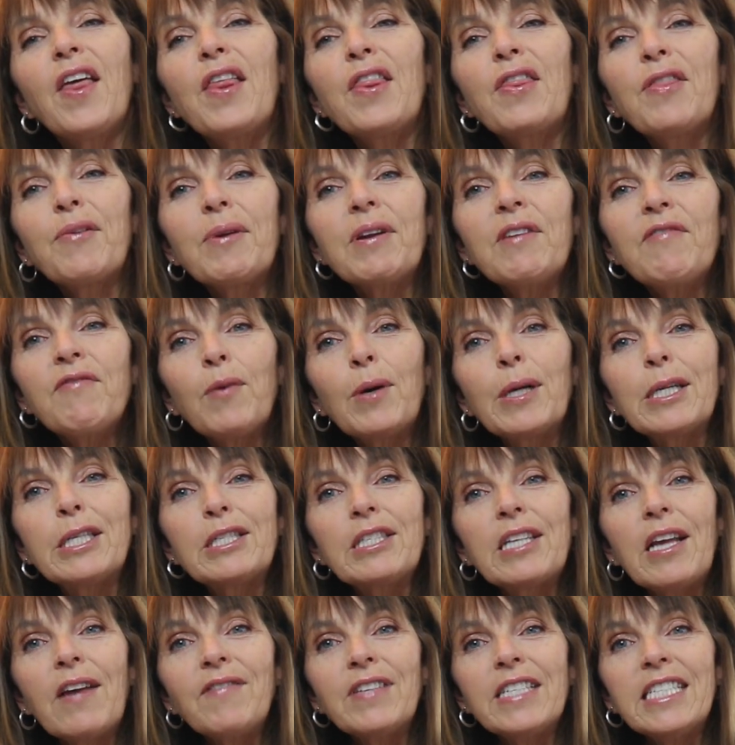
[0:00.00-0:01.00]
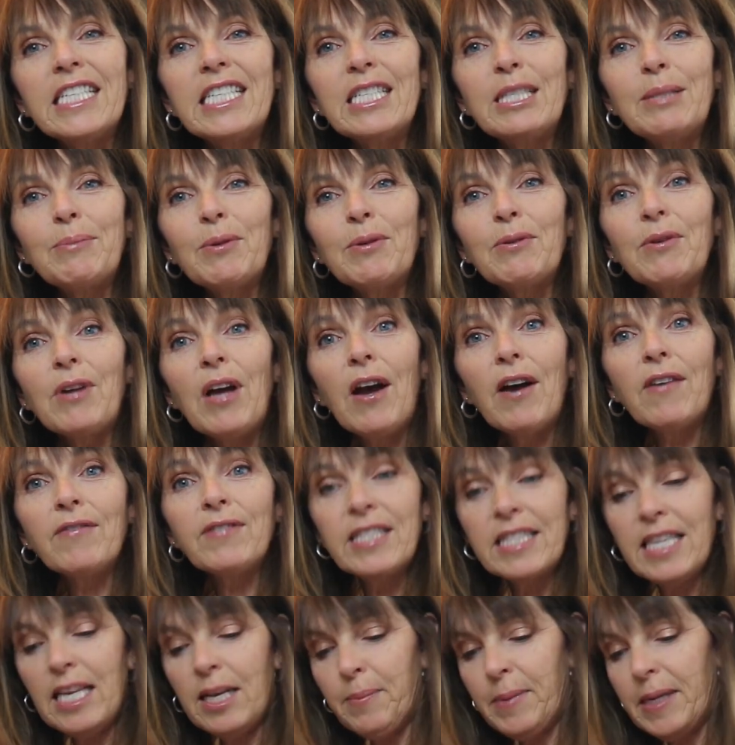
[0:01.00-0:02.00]
Three-fourths of a teaspoon of
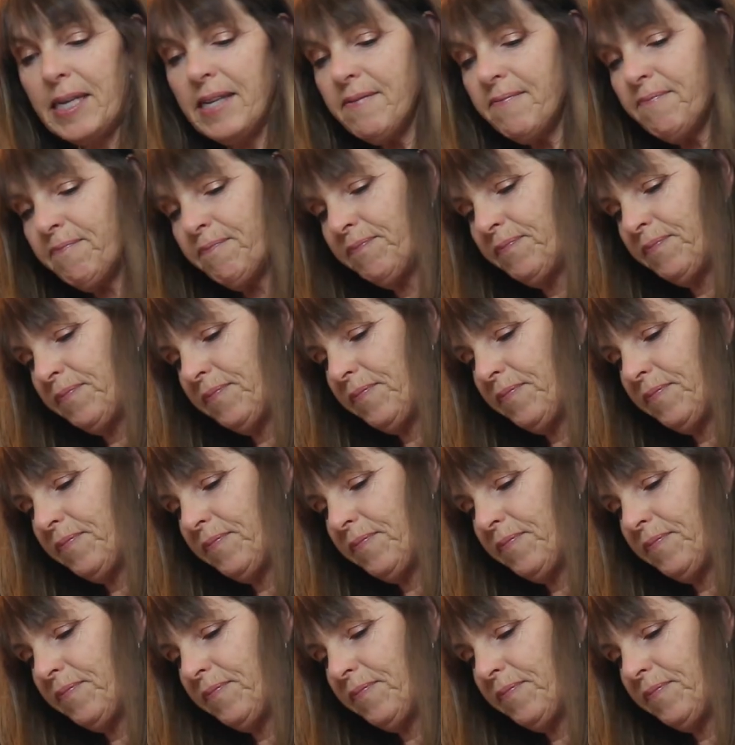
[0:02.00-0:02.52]
cinnamon.